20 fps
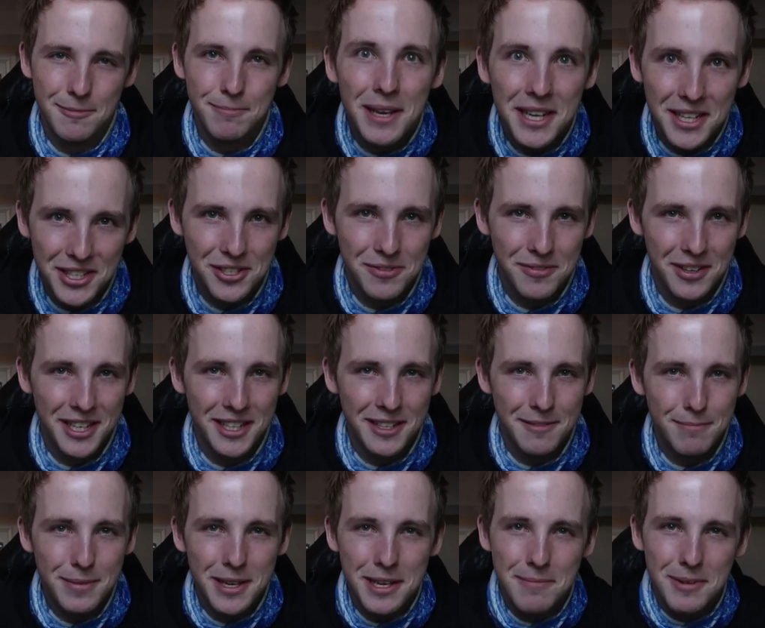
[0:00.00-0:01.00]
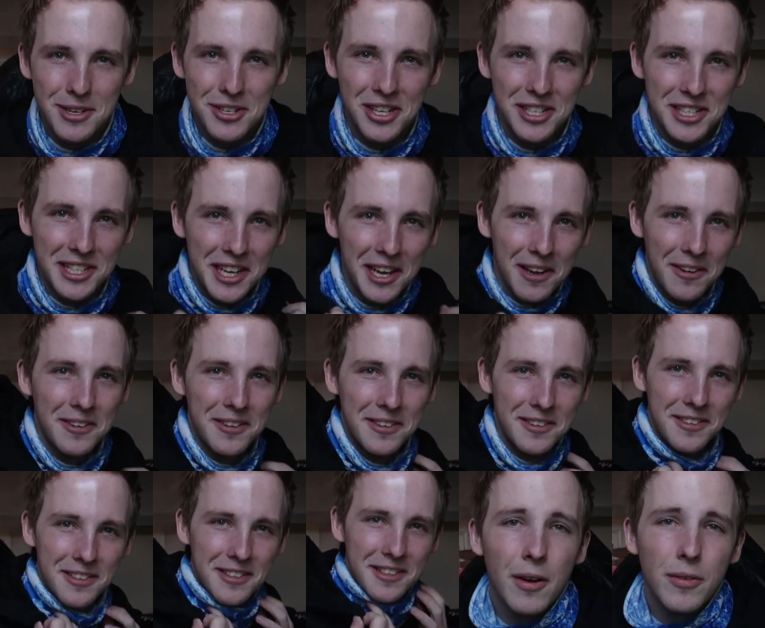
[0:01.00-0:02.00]
Picture it. Pee in my dressing gown.
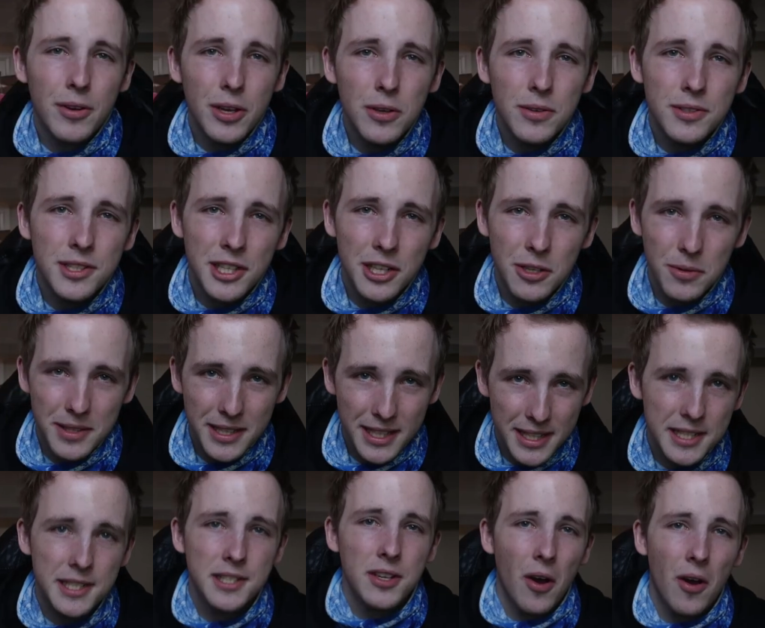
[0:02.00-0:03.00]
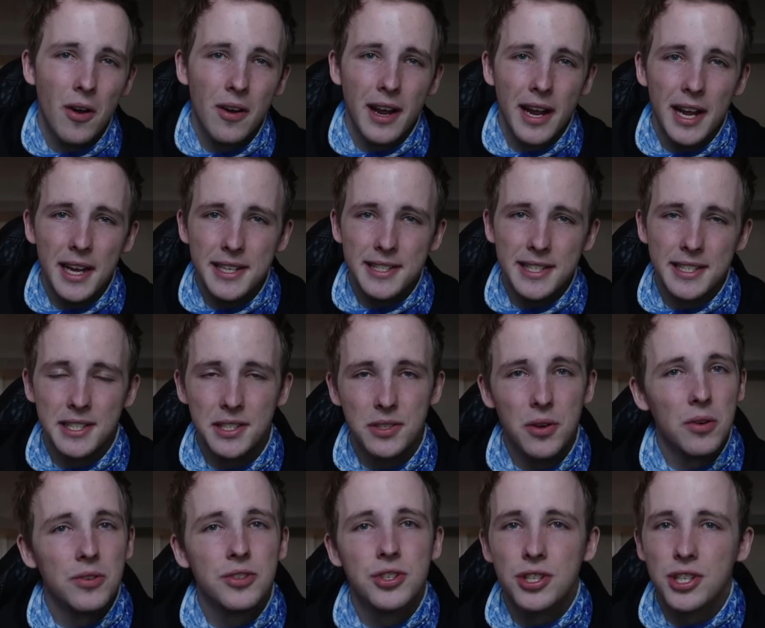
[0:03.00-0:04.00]
Now, news to do with this song is it's
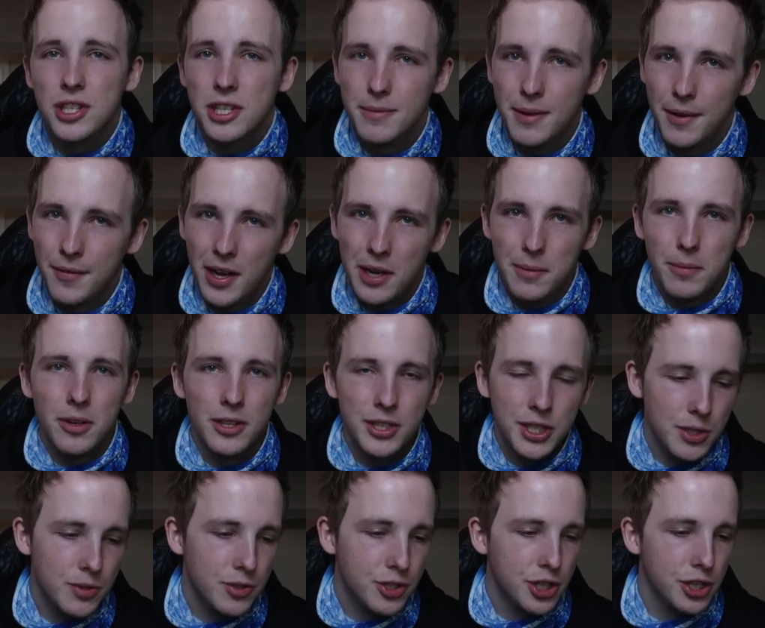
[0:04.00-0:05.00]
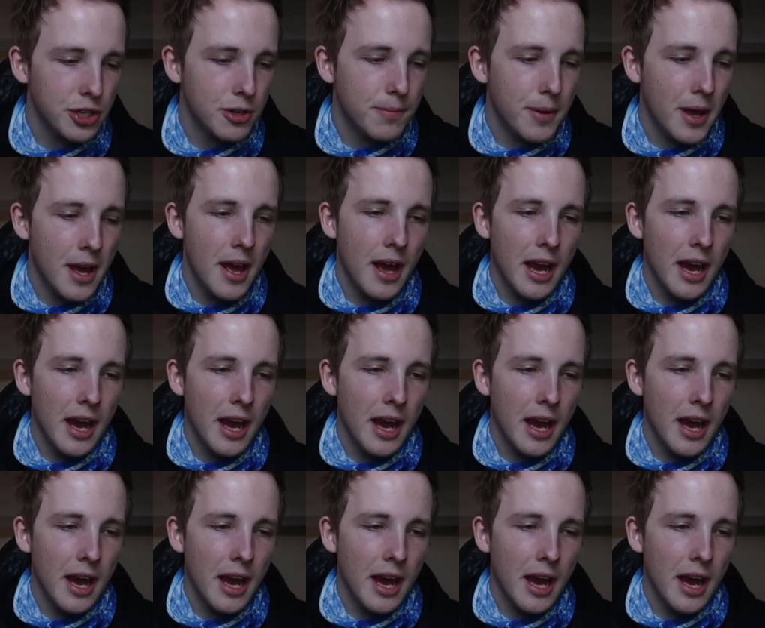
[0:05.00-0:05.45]
not just going to be available on YouTube.